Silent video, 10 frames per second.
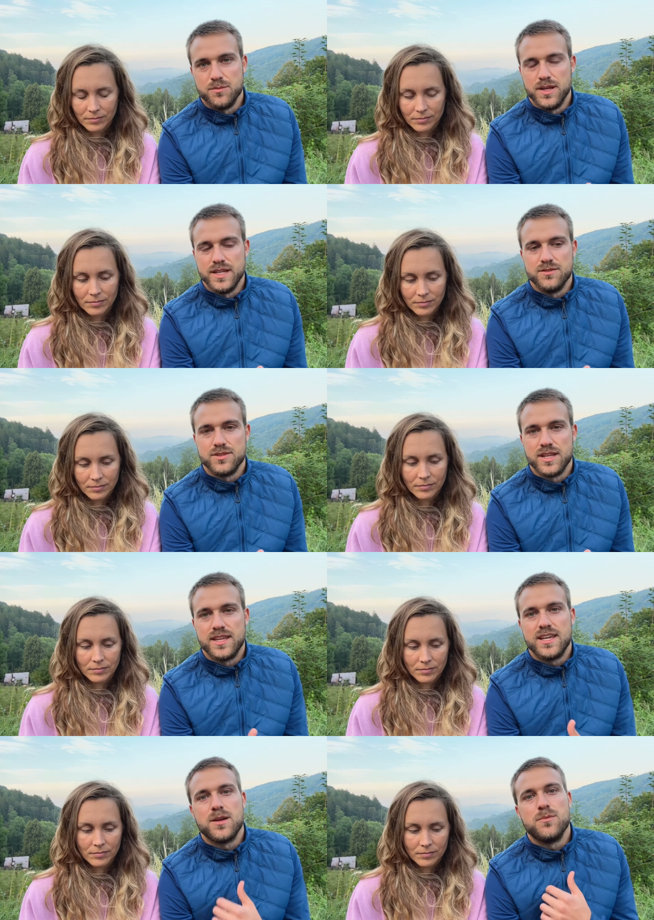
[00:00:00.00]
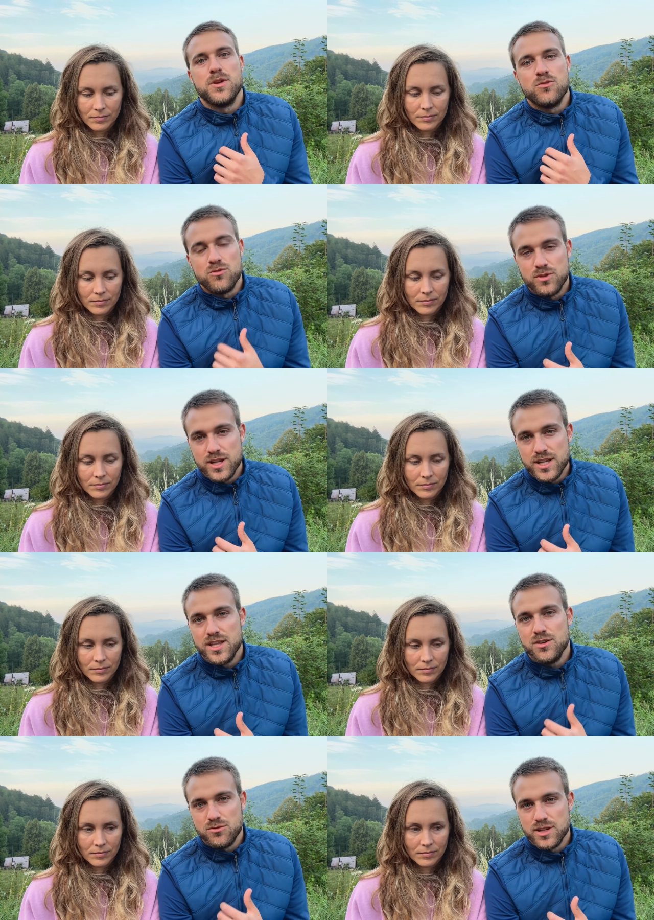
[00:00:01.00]
Speaker 1: beliefs, and they can be
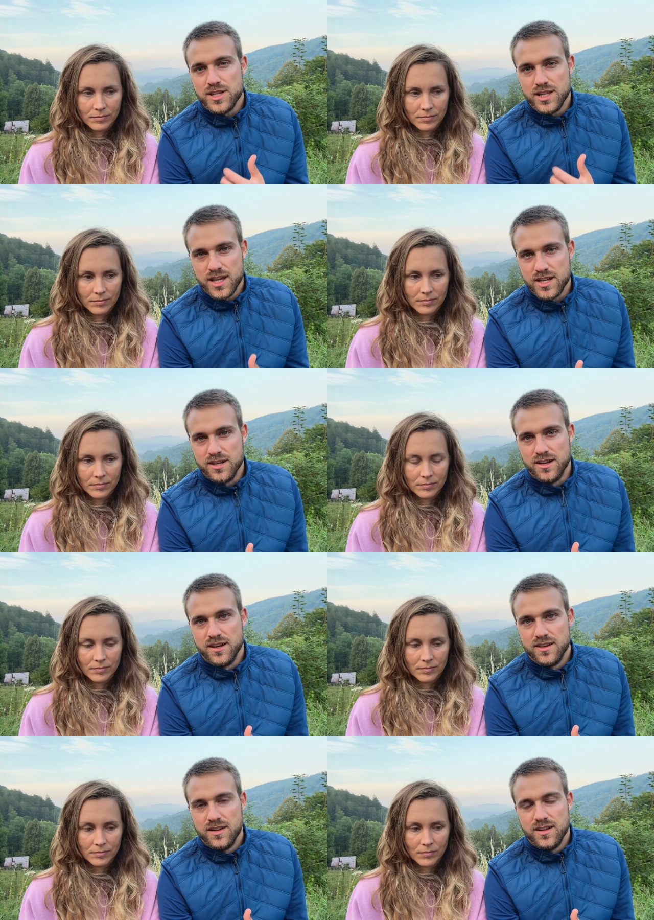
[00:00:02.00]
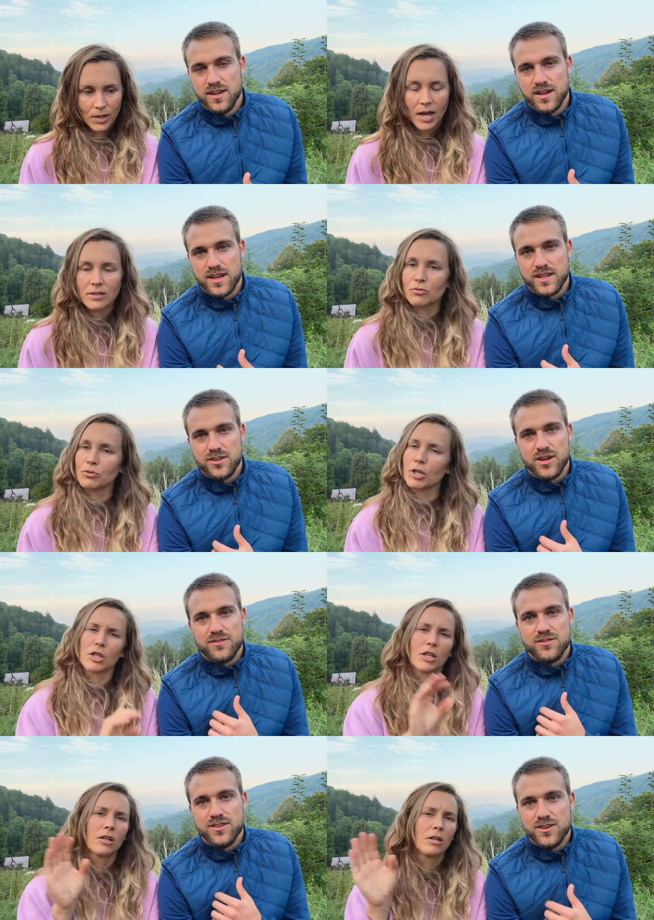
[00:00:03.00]
really, really hidden. And like really you
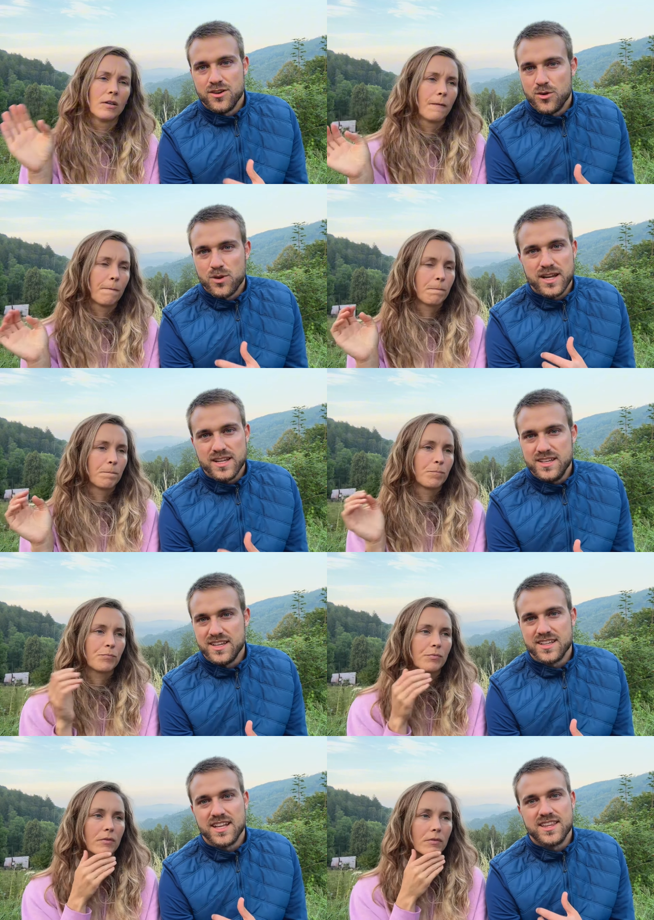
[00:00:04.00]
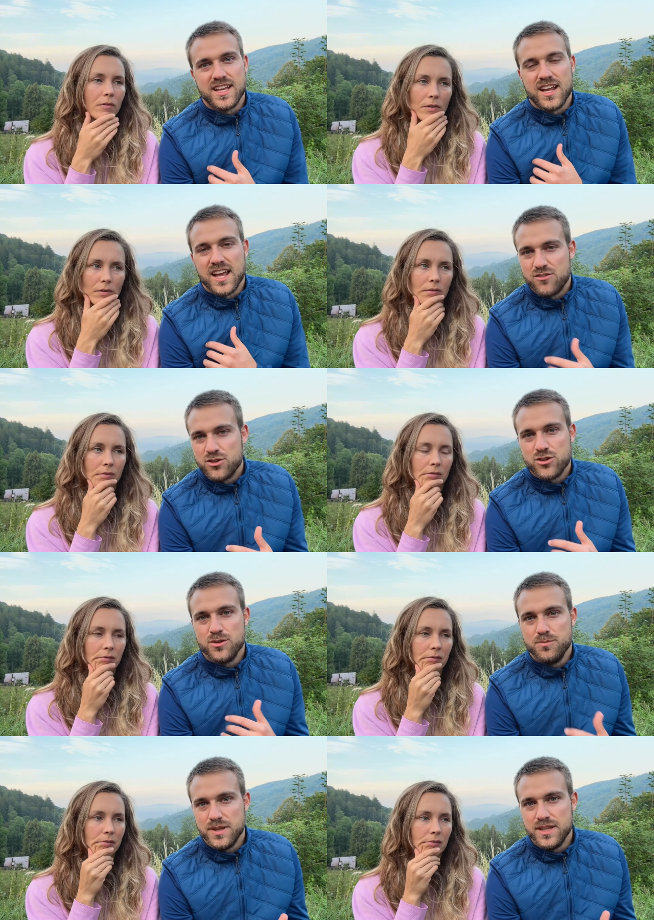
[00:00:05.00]
have no idea that that ever
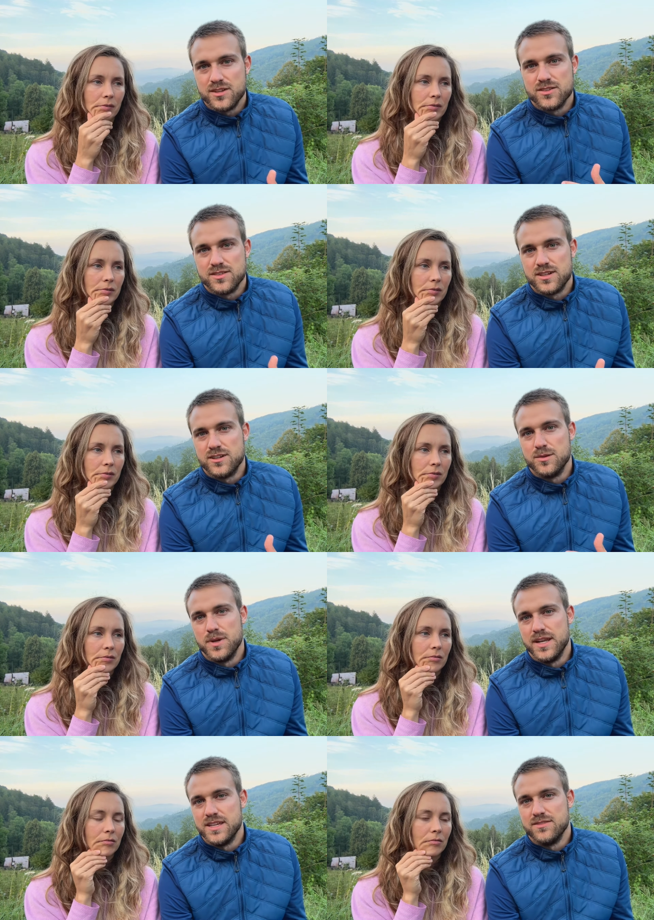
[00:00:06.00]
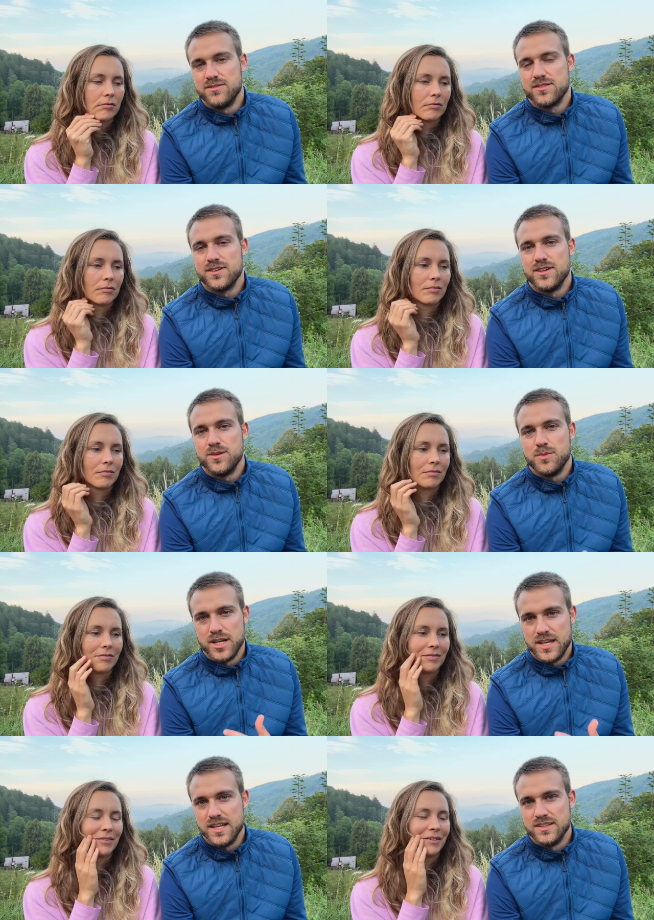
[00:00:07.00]
could be considered a belief, but
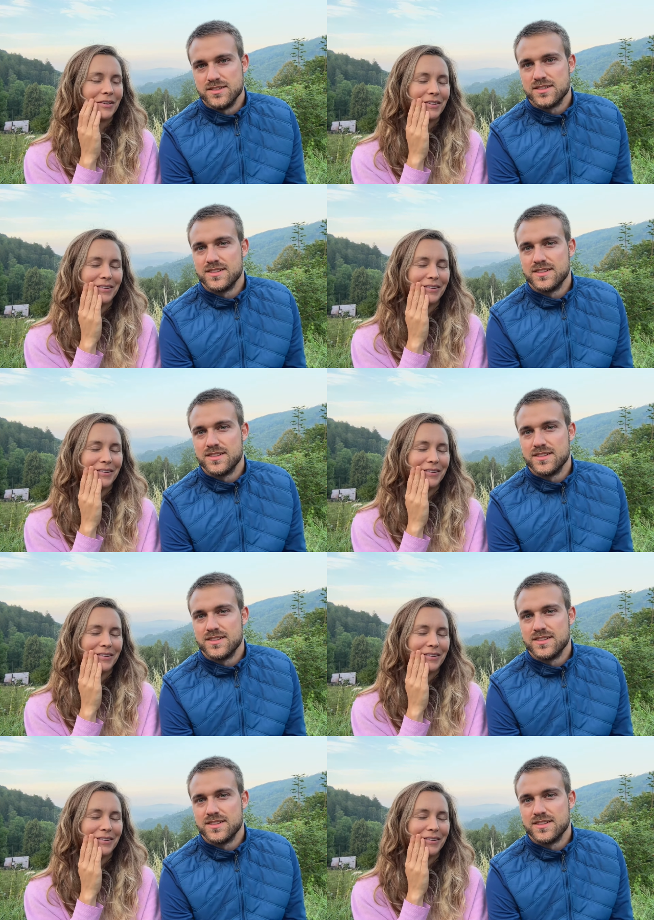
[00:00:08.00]
it is.